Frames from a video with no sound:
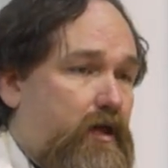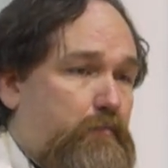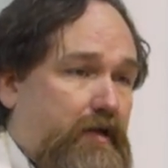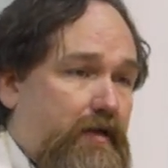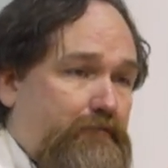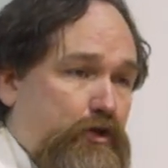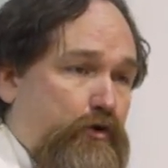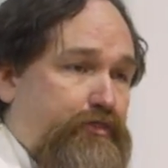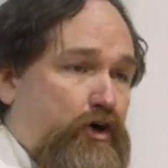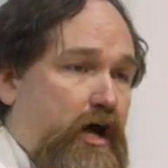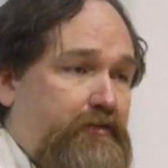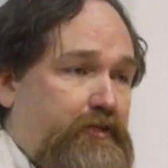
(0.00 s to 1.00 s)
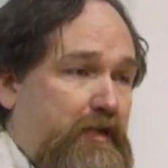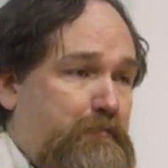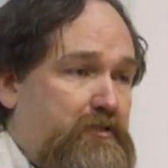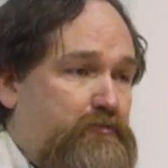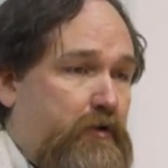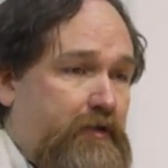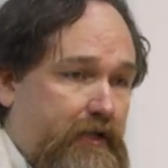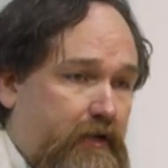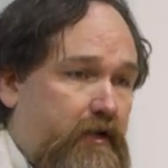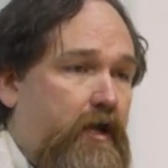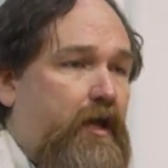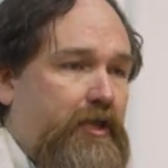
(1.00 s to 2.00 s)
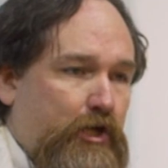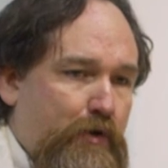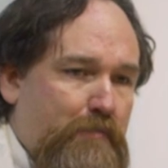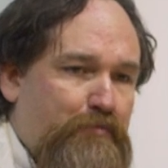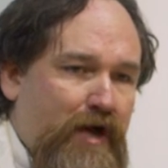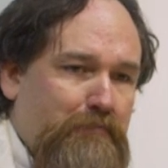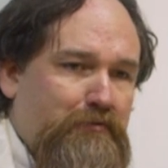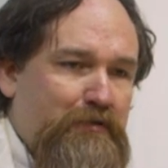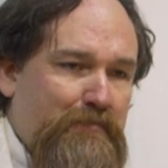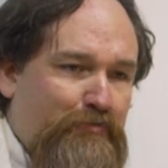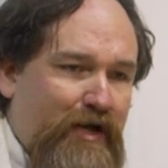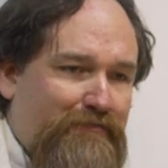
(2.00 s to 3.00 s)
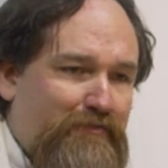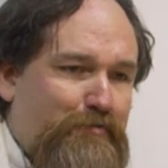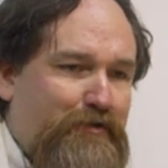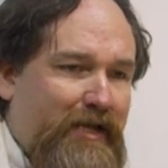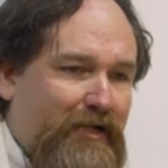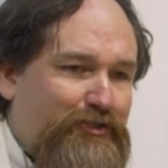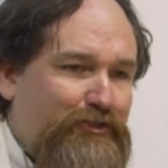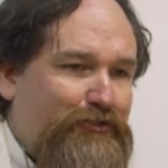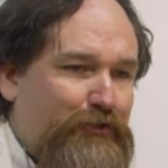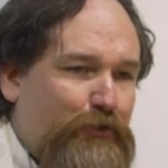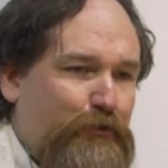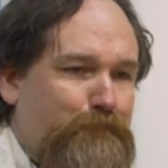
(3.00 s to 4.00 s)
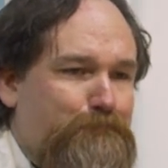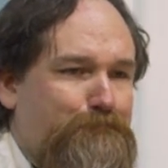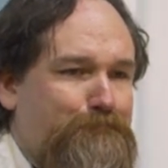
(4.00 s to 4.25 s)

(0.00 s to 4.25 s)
But if you thought demons were near, you would probably pray for protection too.